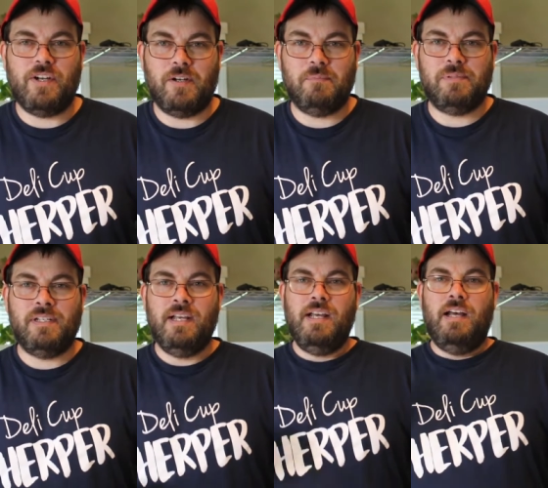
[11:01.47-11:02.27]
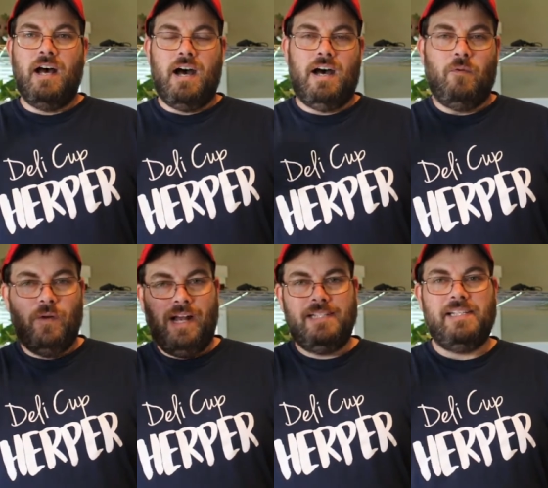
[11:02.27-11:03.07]
terms,
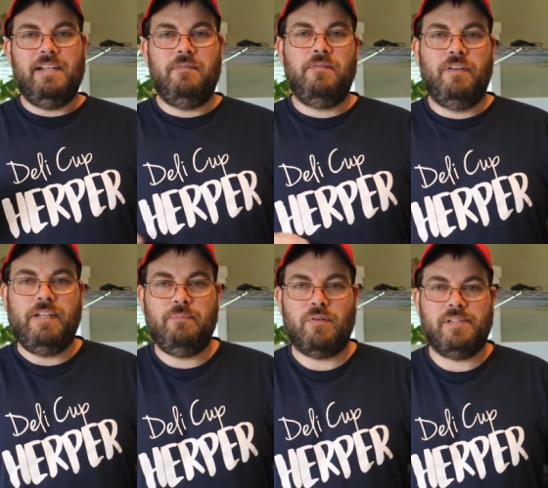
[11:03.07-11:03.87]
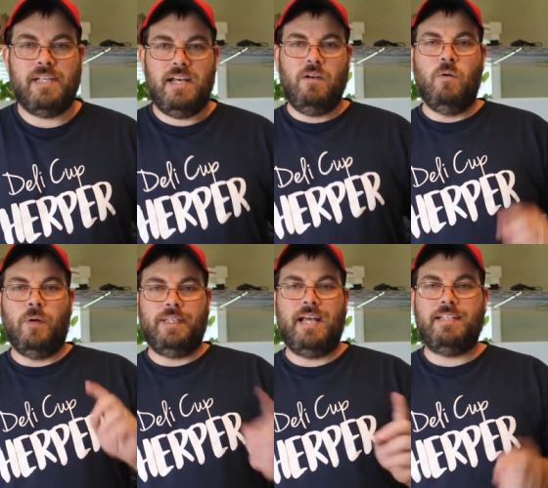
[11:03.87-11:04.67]
when I see 50%,
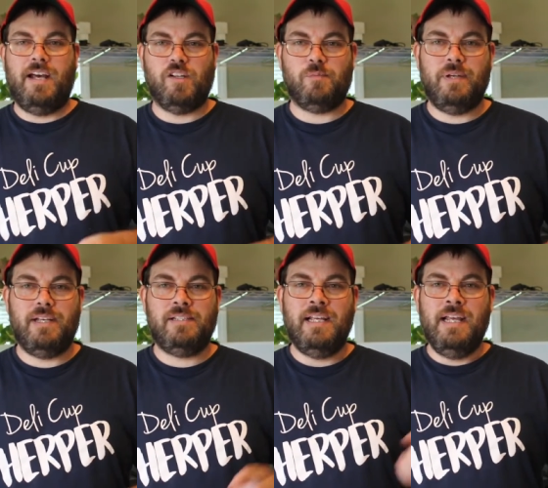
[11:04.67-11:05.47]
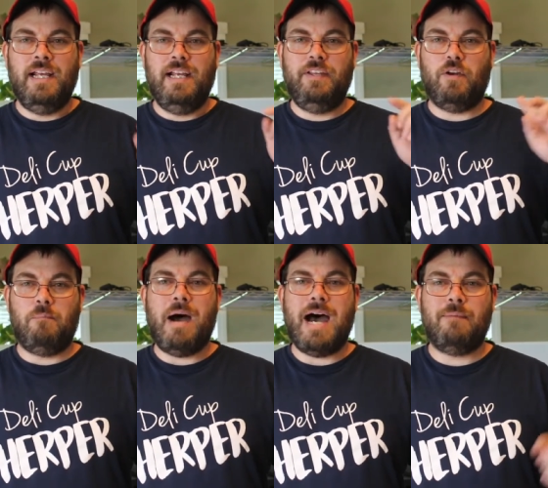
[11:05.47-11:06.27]
what that tells me is either
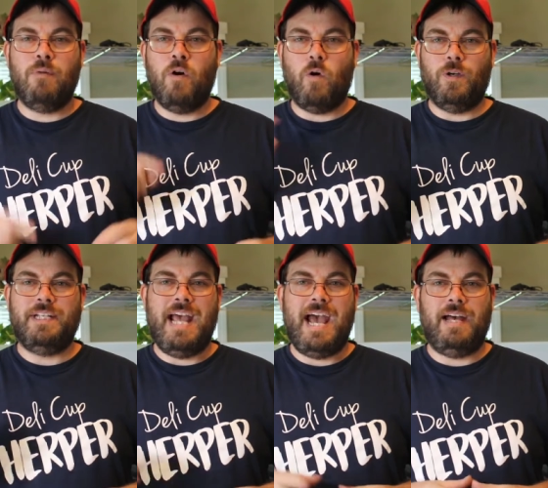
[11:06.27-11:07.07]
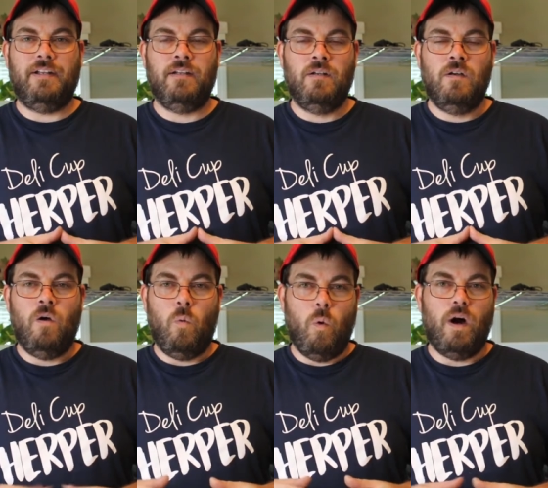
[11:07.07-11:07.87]
mom or dad
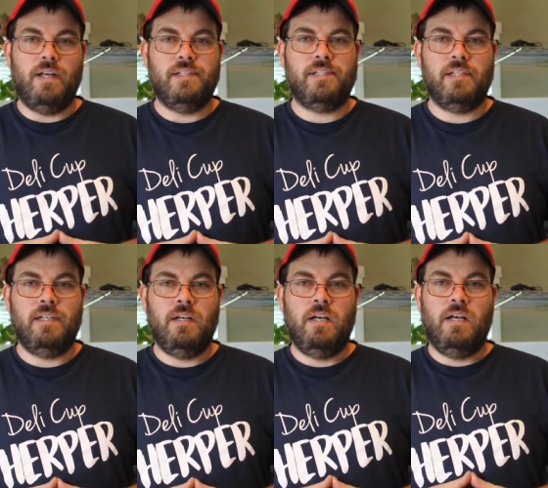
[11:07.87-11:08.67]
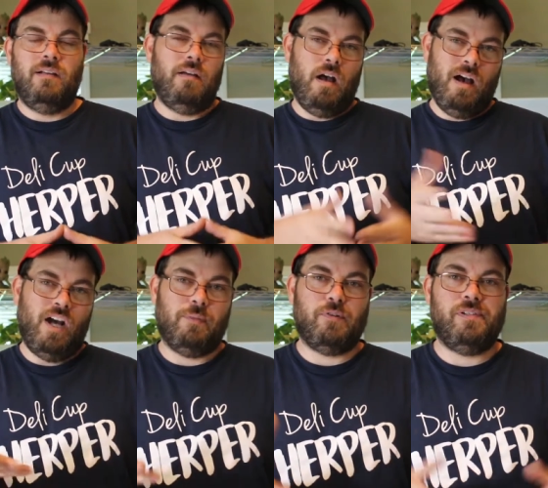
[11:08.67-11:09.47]
was
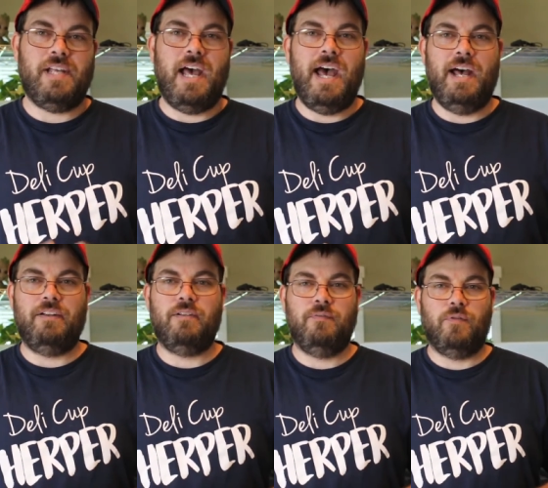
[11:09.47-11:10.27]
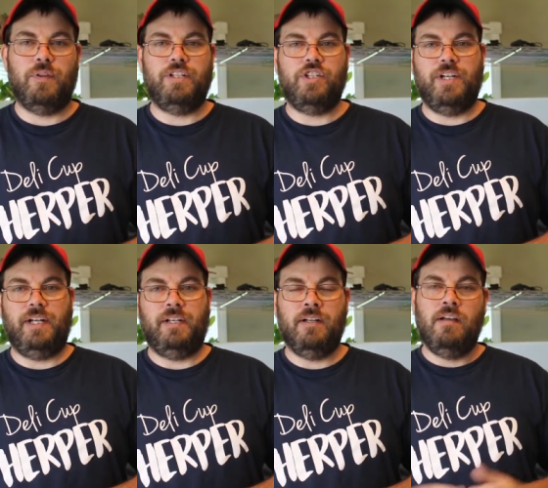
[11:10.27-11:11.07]
100% het for the
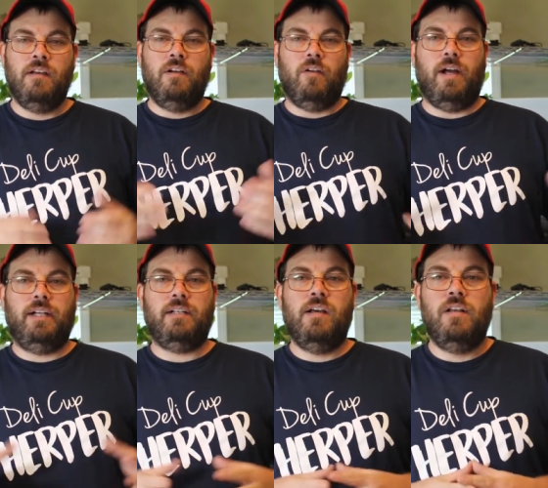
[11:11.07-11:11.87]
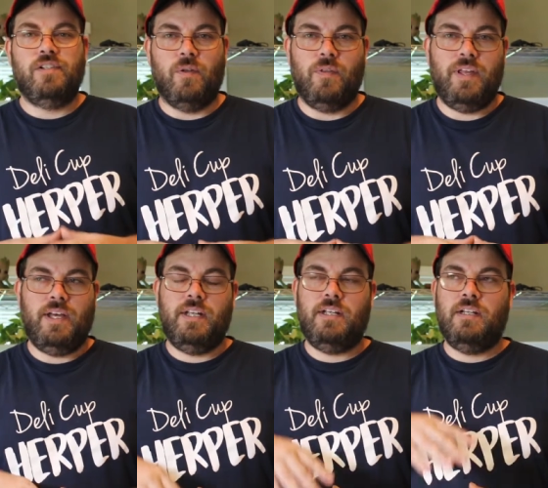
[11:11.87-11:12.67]
gene, right? So
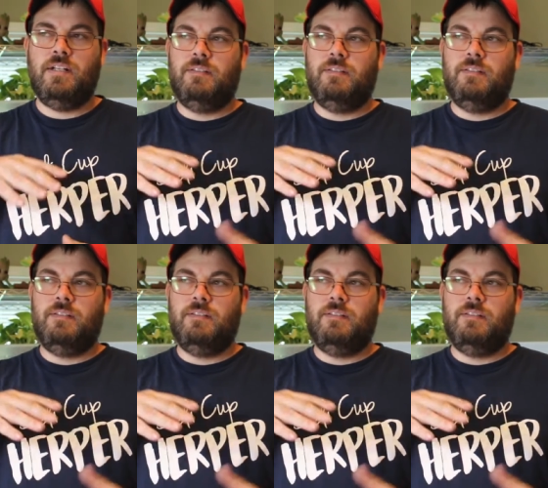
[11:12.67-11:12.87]
then